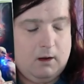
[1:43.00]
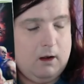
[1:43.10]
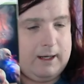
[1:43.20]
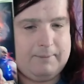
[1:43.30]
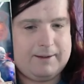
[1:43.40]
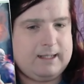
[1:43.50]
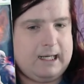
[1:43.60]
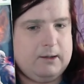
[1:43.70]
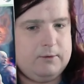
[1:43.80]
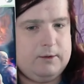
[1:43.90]
I'll keep a
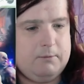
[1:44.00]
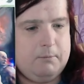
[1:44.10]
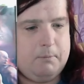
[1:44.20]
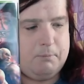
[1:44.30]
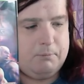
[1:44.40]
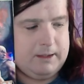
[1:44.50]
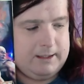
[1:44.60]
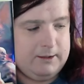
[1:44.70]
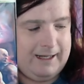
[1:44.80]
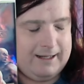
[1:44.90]
stack of
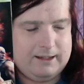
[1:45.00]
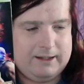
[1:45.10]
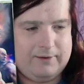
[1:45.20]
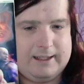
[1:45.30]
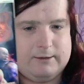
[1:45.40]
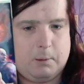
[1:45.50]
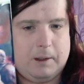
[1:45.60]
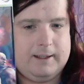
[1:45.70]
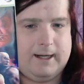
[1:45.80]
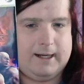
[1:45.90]
new cases if I need to
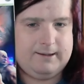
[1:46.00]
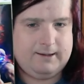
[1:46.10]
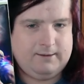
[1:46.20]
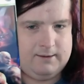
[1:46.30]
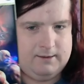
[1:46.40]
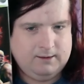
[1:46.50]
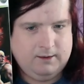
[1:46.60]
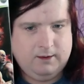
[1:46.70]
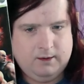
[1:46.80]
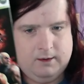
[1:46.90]
replace cases. So
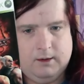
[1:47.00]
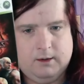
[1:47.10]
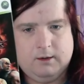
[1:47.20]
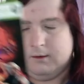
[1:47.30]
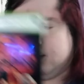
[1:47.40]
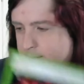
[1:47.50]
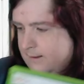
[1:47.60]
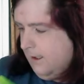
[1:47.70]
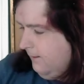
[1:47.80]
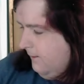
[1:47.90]
that's
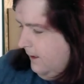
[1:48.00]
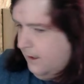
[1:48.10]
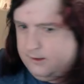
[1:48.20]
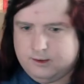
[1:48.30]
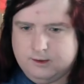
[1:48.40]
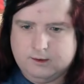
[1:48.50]
Tekken 6.